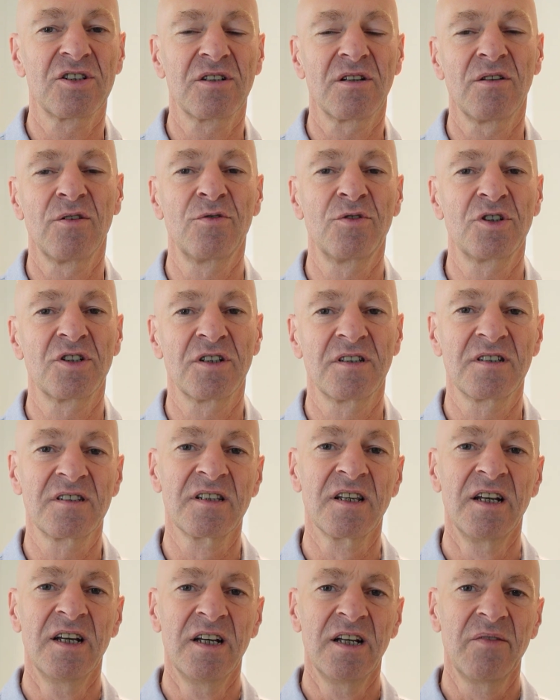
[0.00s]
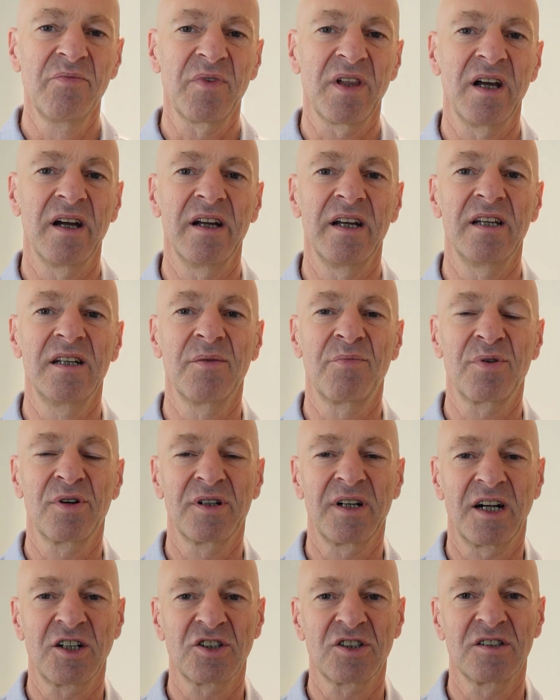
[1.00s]
solutions uh, in a
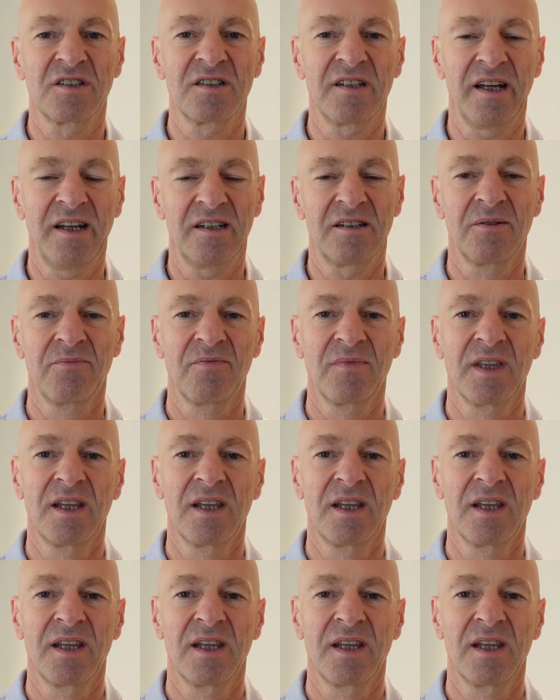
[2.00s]
production state.